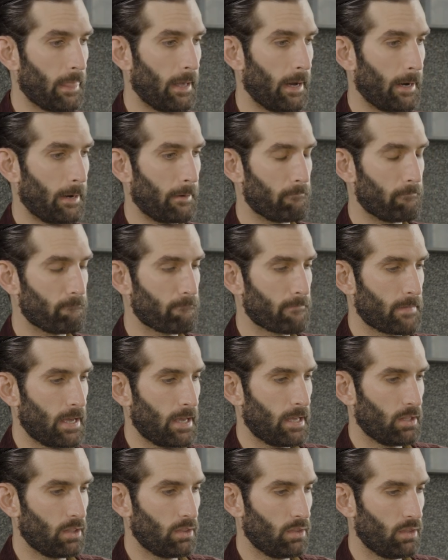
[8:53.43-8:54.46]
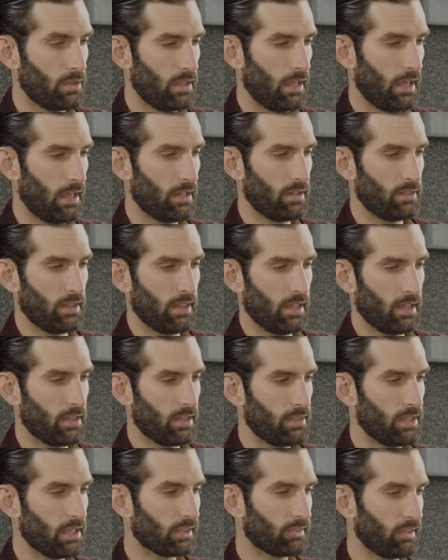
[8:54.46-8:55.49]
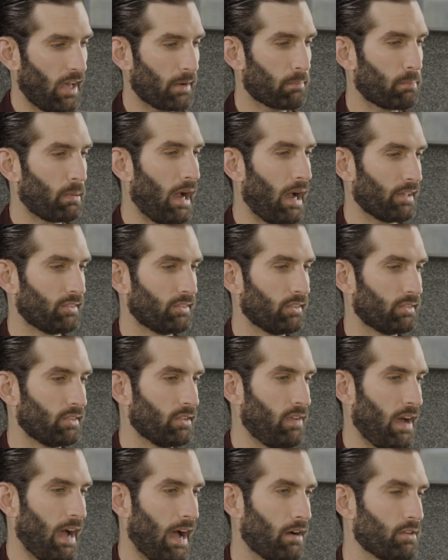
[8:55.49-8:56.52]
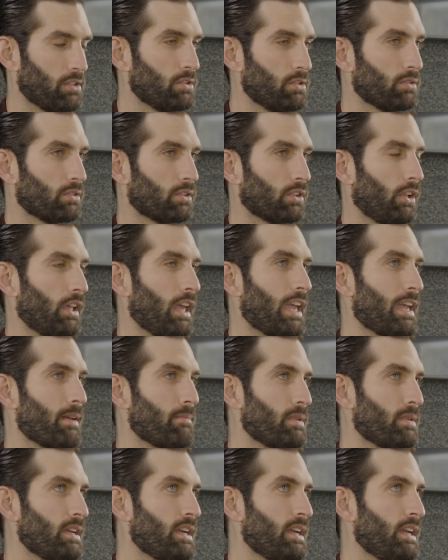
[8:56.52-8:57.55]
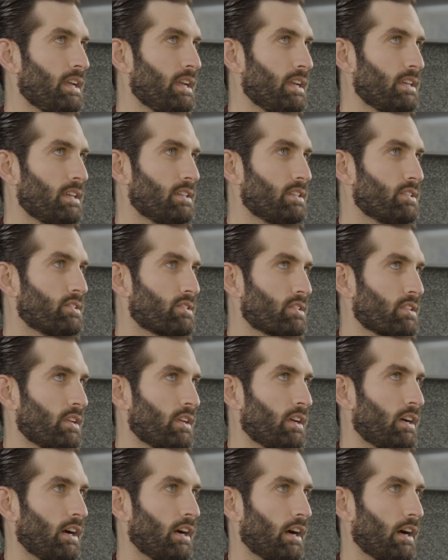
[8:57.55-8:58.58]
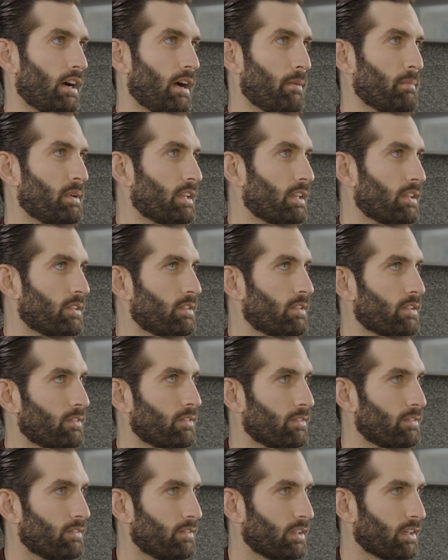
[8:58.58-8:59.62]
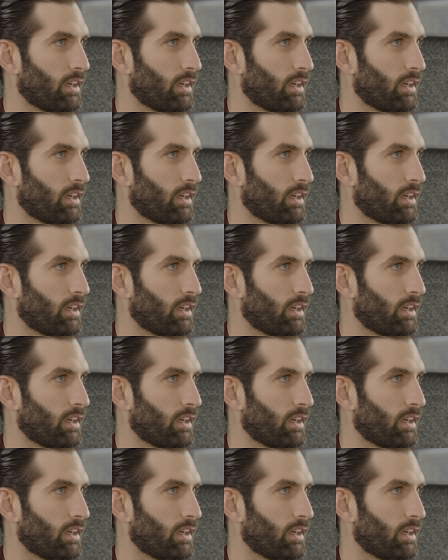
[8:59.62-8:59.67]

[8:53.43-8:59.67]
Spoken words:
The exact process of how you claim is, the